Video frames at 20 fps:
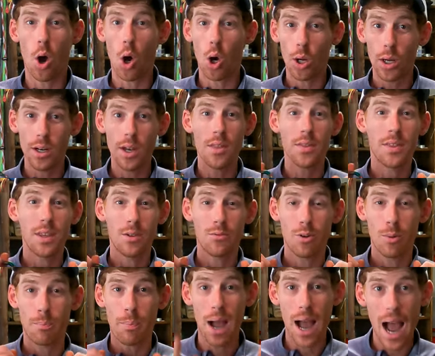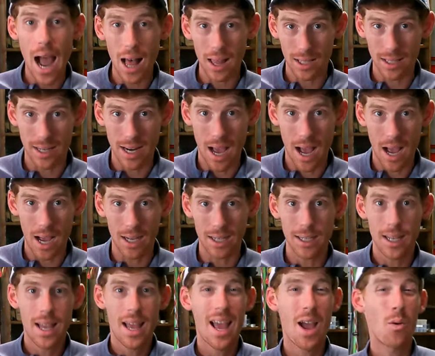on the Rapala
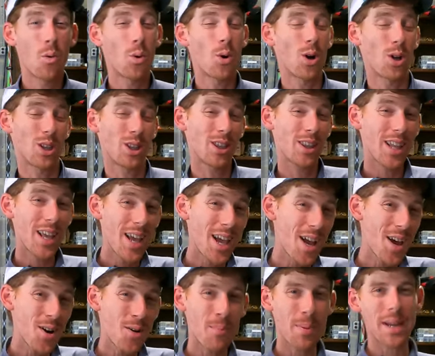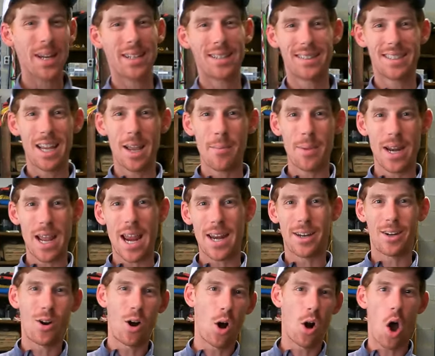knot and were a little bit
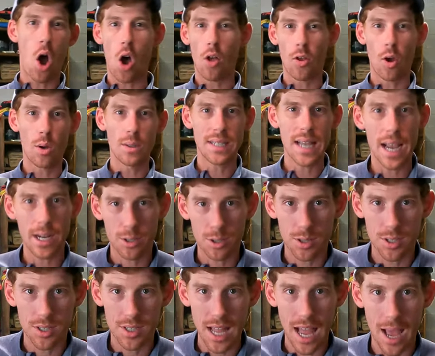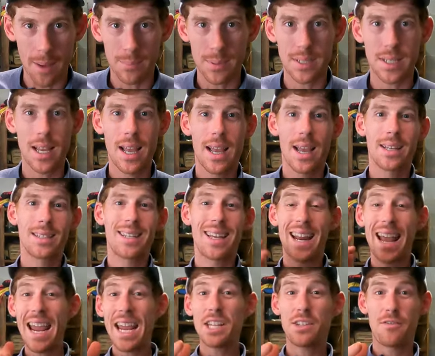intimidated on all those extra steps,
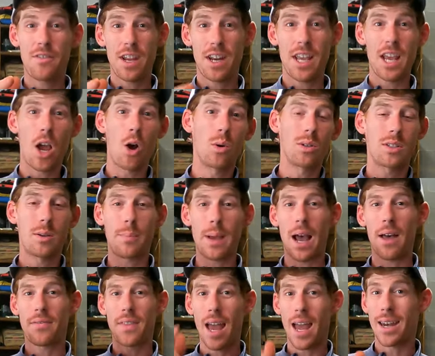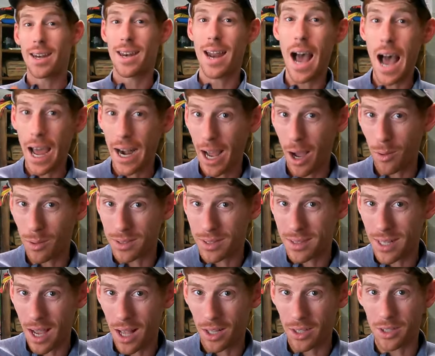today's video is about that knot I
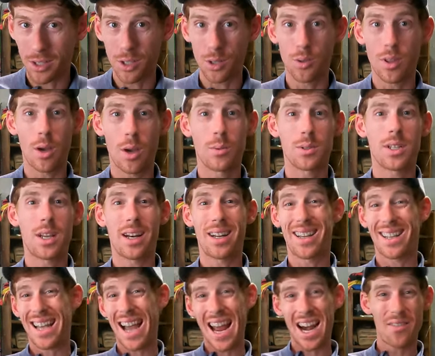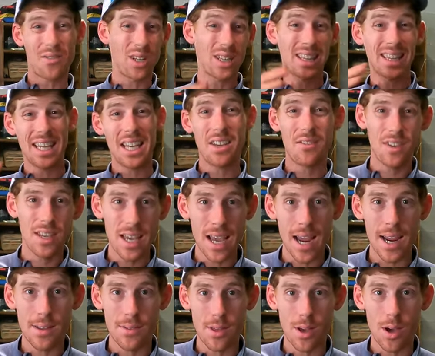was telling you that was gonna kind of
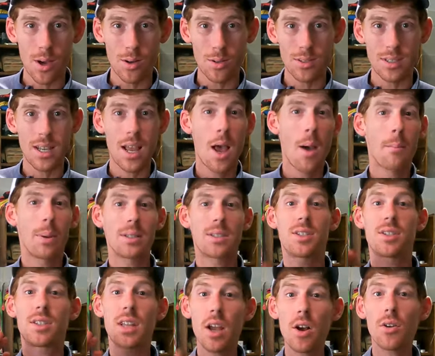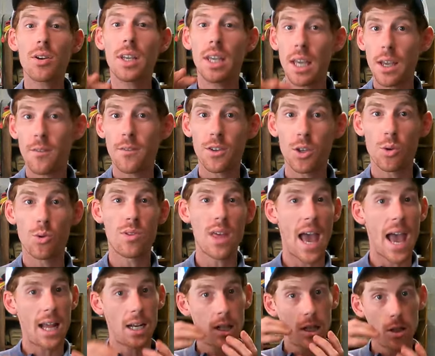alleviate those, but still give you
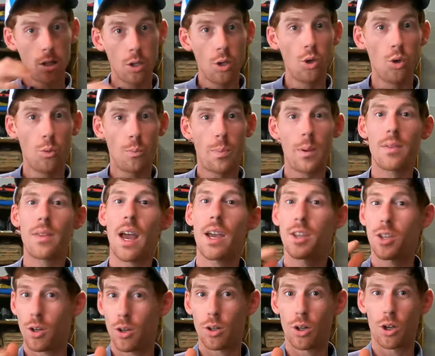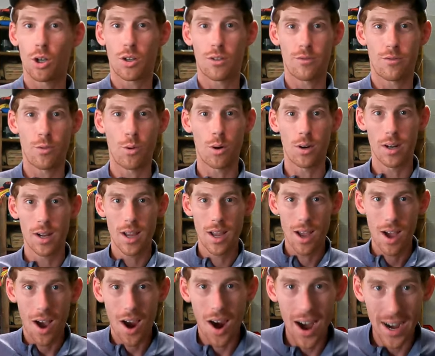that loop that you're looking for.
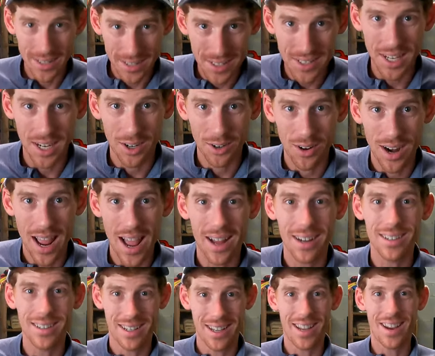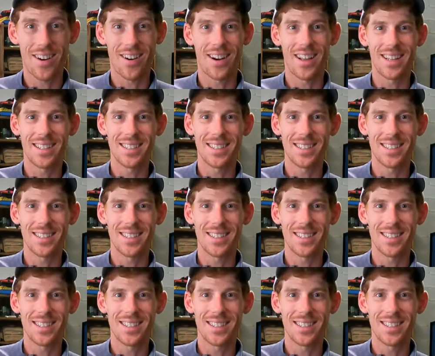All right, stick around, here it